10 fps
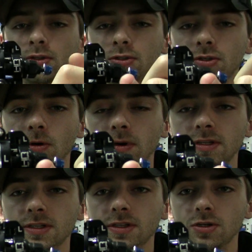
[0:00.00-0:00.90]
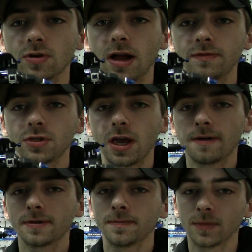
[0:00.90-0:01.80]
so isn't the drive
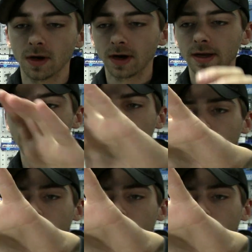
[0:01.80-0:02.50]
shaft. All right.